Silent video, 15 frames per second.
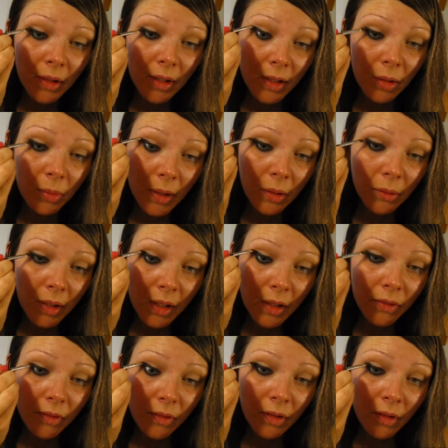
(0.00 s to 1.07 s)
a little bit when
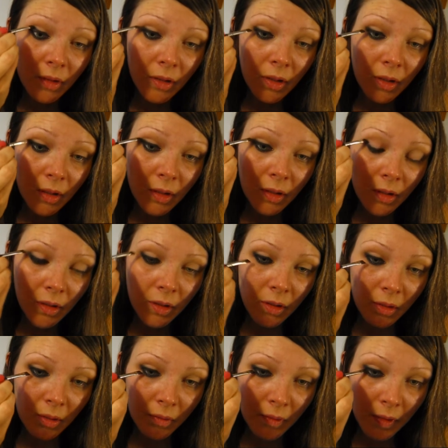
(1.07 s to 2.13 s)
you've
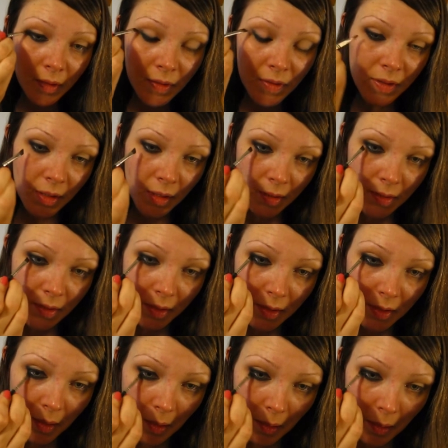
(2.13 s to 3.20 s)
first started.